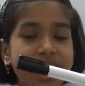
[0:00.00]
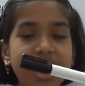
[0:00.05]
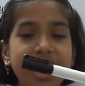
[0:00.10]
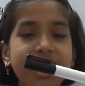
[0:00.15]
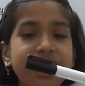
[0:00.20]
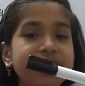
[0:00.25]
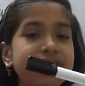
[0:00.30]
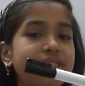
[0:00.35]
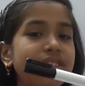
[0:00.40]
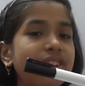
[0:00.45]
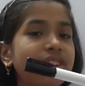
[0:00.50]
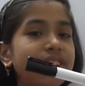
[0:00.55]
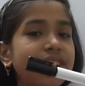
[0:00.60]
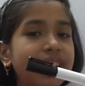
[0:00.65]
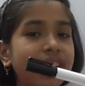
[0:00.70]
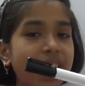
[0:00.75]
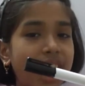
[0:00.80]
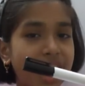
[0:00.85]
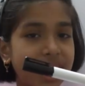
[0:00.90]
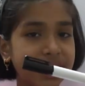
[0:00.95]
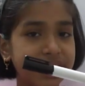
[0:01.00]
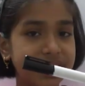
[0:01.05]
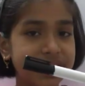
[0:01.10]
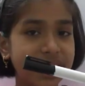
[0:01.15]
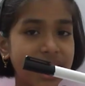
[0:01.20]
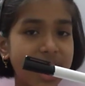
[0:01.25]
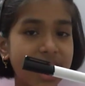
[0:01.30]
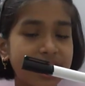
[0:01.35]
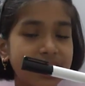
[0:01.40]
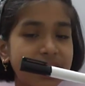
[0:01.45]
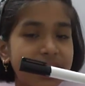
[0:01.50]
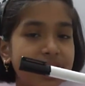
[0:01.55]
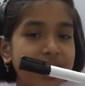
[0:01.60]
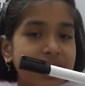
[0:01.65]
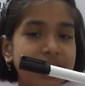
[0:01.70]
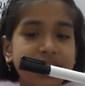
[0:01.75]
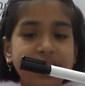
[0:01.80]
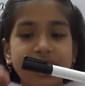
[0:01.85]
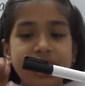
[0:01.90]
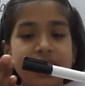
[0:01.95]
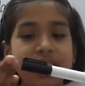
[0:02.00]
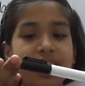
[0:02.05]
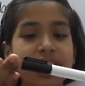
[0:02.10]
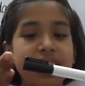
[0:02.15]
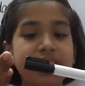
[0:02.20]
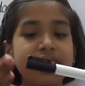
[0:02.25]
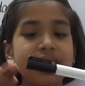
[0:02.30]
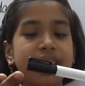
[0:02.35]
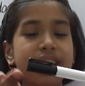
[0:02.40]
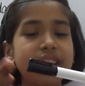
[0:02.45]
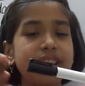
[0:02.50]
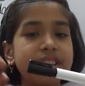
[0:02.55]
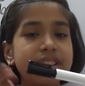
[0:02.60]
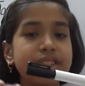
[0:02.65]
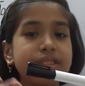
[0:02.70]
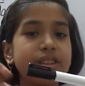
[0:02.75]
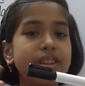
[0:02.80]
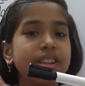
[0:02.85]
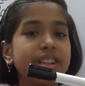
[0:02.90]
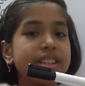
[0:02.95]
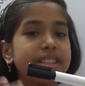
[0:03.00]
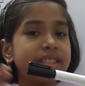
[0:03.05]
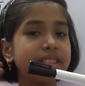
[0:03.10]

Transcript: It is not a right angle, and it is not